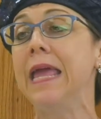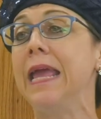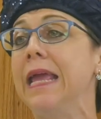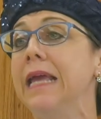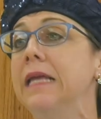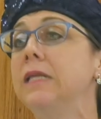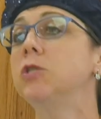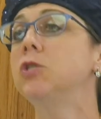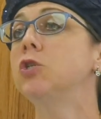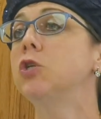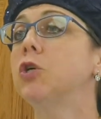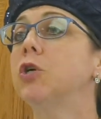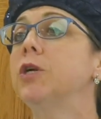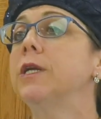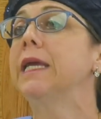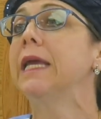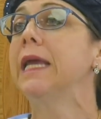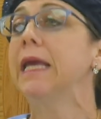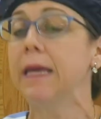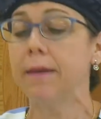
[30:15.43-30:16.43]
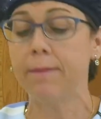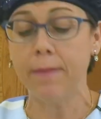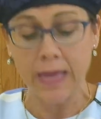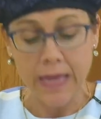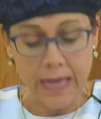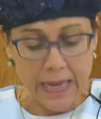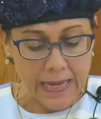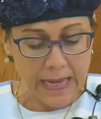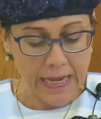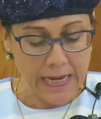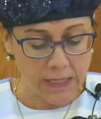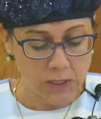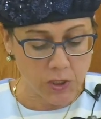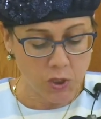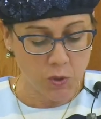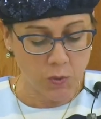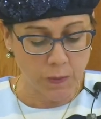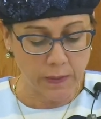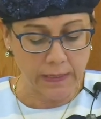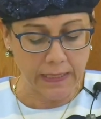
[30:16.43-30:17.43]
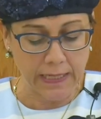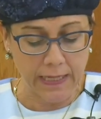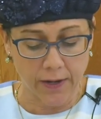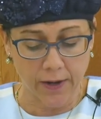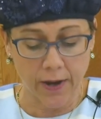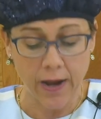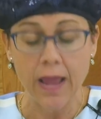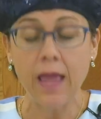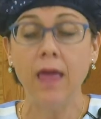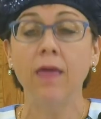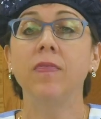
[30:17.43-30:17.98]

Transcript: in turning him into a leader.